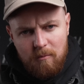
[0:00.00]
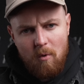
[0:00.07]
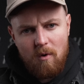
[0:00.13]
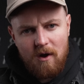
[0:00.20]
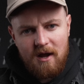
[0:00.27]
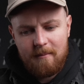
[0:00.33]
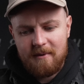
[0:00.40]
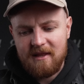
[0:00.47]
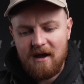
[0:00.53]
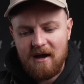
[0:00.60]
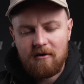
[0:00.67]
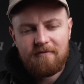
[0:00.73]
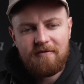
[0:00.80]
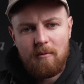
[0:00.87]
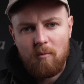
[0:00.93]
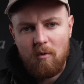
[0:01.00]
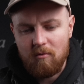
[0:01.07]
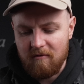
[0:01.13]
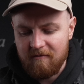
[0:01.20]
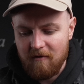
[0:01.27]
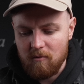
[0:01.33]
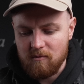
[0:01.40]
water coming down off them
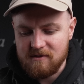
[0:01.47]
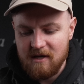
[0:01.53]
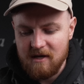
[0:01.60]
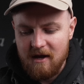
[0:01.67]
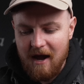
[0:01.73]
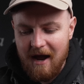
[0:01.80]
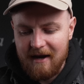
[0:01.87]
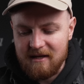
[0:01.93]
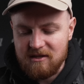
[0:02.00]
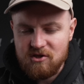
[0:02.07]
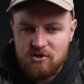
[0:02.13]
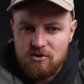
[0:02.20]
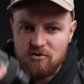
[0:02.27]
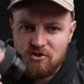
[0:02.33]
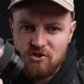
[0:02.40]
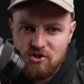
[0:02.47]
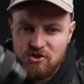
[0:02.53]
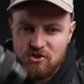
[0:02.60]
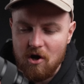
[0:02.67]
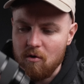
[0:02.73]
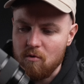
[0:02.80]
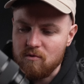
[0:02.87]
waterfalls, and it just looks
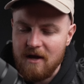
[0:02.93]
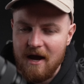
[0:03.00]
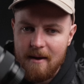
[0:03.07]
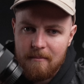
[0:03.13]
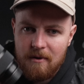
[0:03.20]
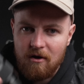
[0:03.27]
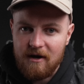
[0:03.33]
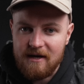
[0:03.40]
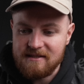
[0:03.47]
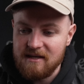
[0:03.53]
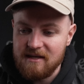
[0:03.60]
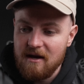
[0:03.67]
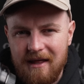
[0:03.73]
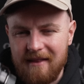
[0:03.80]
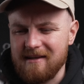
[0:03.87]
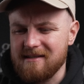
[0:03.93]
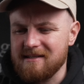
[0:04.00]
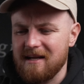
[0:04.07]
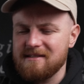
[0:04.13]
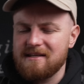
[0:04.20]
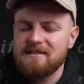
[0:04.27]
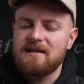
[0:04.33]
so damn nice. Now, this
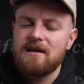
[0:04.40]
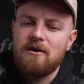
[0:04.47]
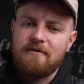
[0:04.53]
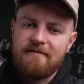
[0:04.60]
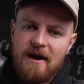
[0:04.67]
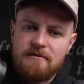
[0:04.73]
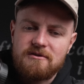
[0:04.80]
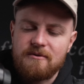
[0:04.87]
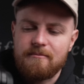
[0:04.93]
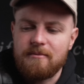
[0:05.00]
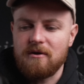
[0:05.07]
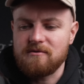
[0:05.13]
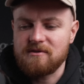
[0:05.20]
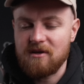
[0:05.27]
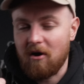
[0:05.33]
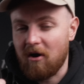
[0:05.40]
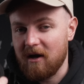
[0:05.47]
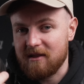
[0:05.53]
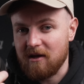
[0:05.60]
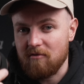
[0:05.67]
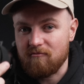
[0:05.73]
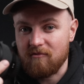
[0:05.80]
lens has a load of attributes that I
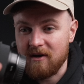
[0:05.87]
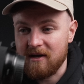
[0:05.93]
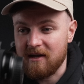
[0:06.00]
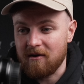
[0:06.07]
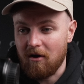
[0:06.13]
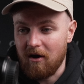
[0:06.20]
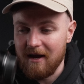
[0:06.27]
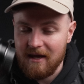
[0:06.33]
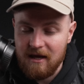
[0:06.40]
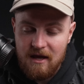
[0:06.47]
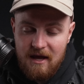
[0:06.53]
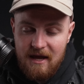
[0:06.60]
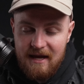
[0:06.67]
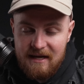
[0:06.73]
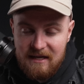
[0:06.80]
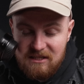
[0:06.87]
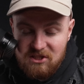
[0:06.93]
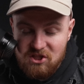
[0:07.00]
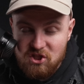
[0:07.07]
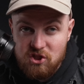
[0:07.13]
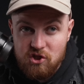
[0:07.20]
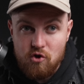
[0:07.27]
don't really like. It's
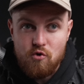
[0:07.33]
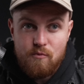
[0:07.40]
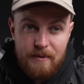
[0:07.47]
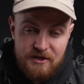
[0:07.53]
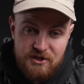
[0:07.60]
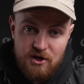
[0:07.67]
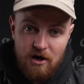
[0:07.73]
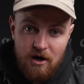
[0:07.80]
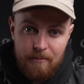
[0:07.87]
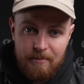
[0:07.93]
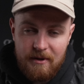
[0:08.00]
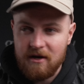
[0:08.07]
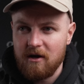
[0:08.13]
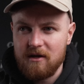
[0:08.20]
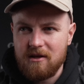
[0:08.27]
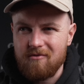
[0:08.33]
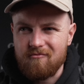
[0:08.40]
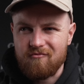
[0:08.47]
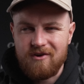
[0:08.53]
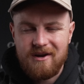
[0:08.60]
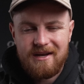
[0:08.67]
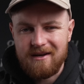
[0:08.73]
super sharp, and I
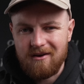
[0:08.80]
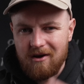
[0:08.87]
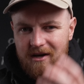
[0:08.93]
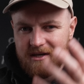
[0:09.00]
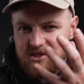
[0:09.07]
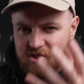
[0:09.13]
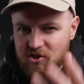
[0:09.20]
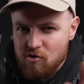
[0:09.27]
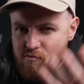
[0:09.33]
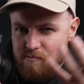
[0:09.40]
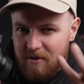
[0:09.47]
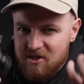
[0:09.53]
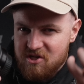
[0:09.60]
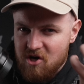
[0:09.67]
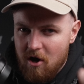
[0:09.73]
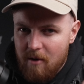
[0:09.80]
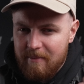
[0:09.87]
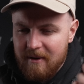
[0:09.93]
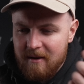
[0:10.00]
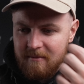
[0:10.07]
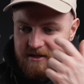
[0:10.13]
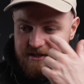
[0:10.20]
don't really like super sharp
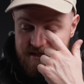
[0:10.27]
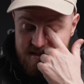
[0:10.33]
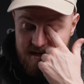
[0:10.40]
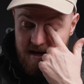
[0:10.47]
images.